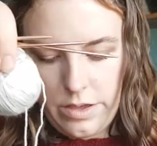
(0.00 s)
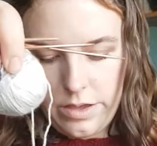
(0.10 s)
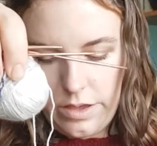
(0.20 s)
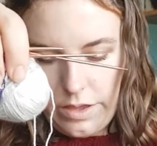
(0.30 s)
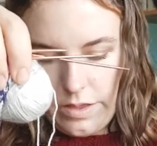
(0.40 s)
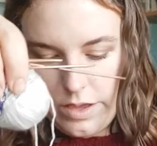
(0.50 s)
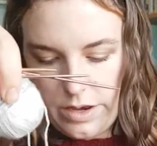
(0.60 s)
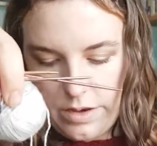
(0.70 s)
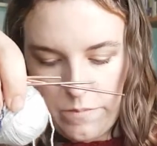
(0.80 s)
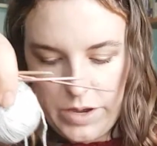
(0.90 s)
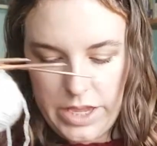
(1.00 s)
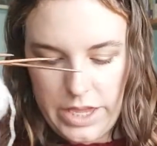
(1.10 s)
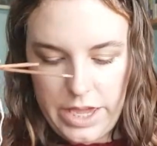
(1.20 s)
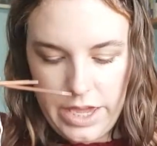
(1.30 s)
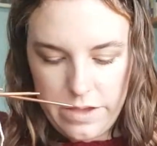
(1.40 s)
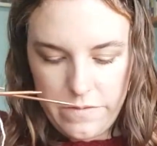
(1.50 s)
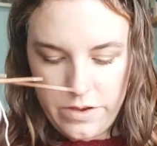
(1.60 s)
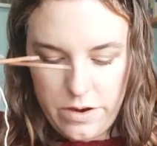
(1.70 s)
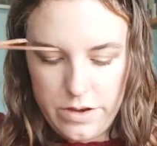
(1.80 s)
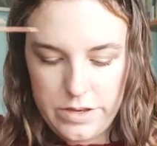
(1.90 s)
And then my cake of
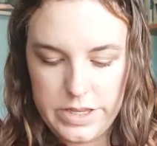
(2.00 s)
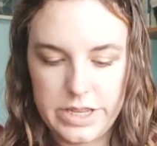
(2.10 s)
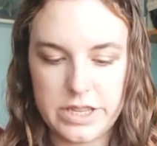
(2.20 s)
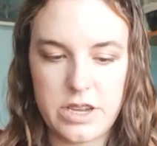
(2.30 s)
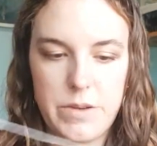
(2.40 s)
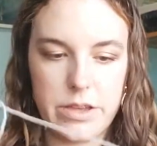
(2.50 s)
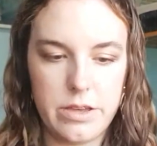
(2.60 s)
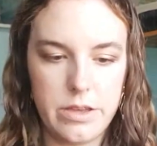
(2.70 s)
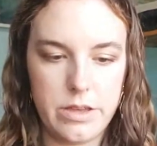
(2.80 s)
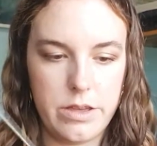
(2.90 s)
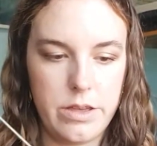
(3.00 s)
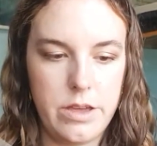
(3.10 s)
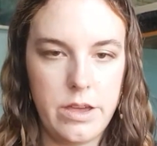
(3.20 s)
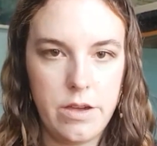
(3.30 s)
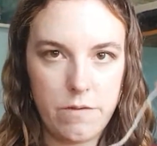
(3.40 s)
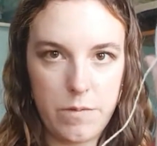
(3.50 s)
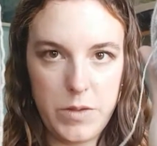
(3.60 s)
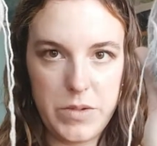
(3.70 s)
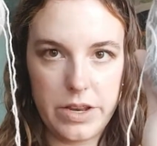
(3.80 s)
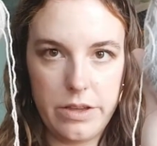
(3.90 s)
yarn, see, it's coming from the
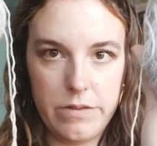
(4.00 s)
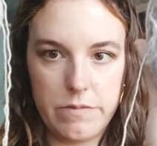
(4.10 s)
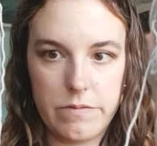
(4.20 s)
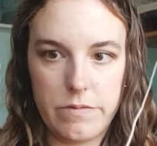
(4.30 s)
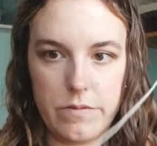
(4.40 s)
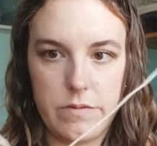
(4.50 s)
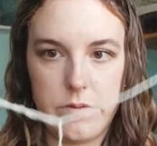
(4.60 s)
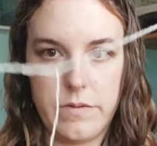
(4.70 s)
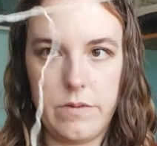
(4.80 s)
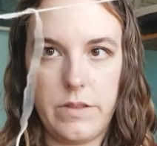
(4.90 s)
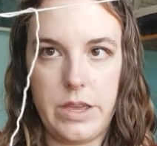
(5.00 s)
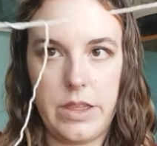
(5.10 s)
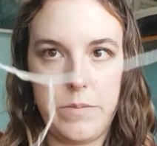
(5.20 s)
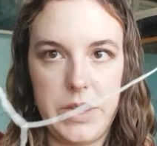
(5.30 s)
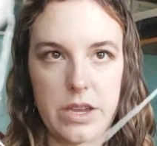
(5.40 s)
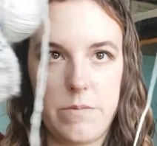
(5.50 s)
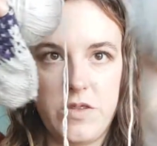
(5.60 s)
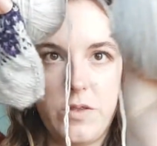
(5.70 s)
middle. Yeah, that bit comes from the